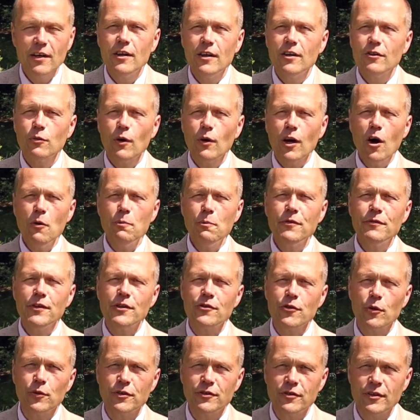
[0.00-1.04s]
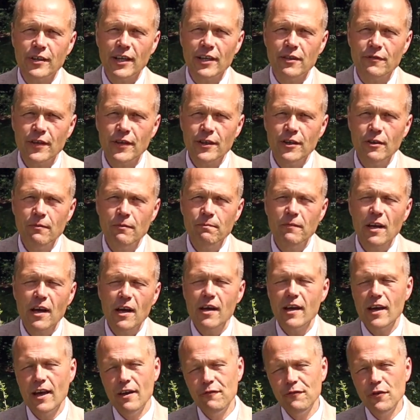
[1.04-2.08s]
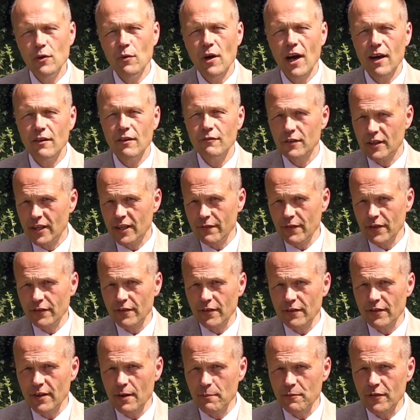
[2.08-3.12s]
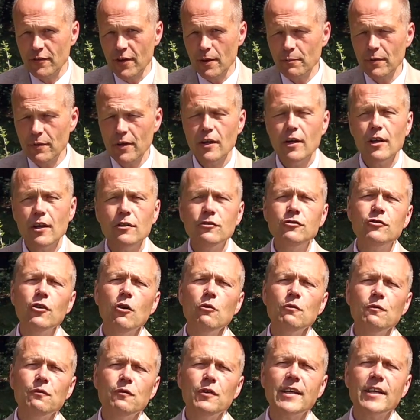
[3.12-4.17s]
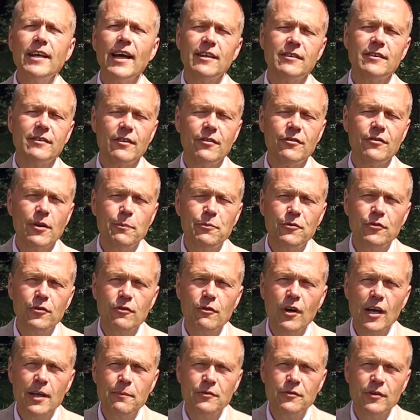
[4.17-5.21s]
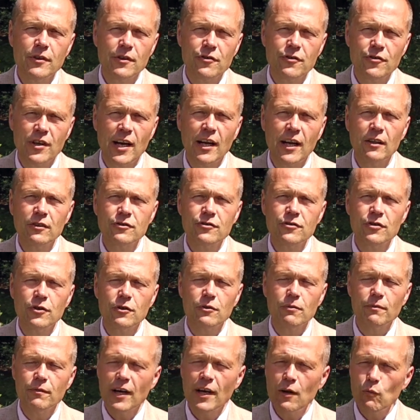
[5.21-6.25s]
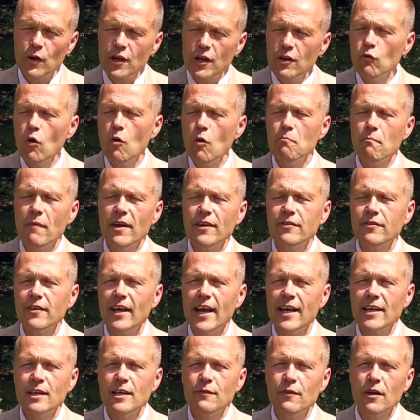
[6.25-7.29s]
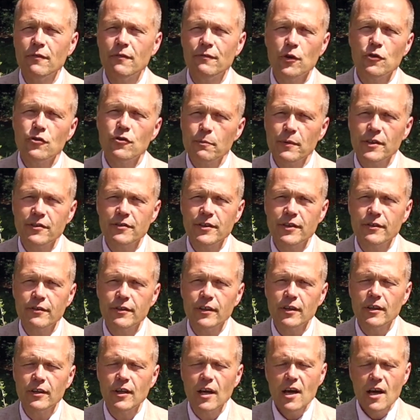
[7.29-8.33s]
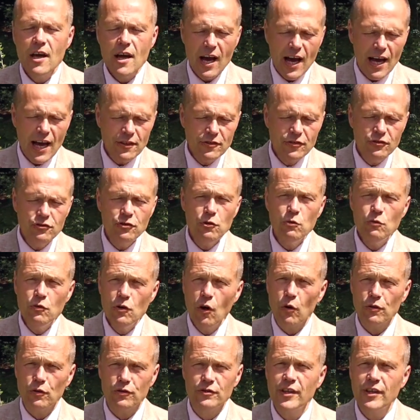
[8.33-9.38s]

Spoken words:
So I hope you've enjoyed today's video. If you have, give us a thumbs up. Don't forget to subscribe to the channel too. That way you won't miss any of our future material. And do not